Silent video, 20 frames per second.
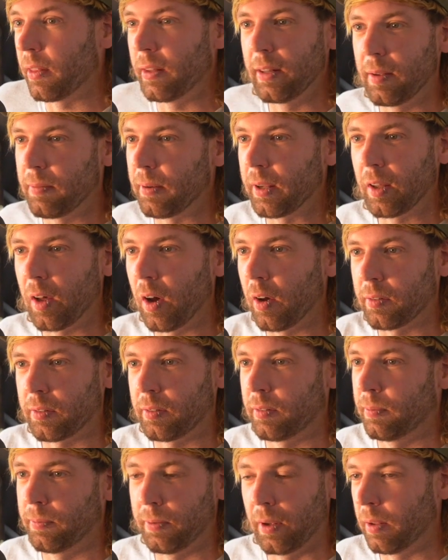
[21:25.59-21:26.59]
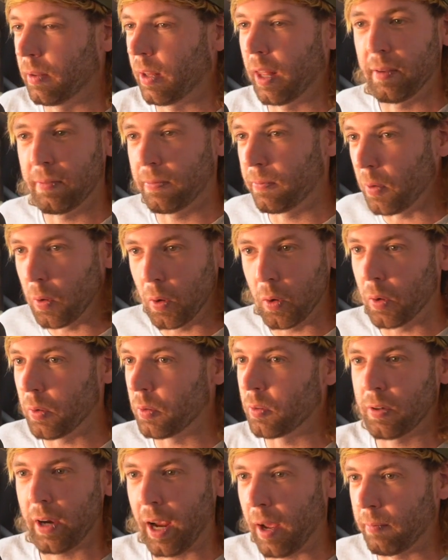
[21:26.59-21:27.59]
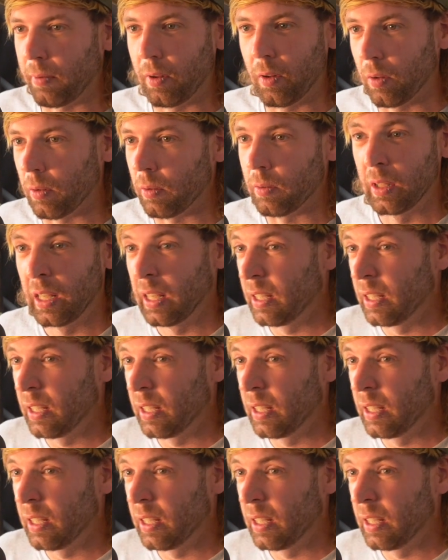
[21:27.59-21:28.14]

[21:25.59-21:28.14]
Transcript: living costs for food, travel,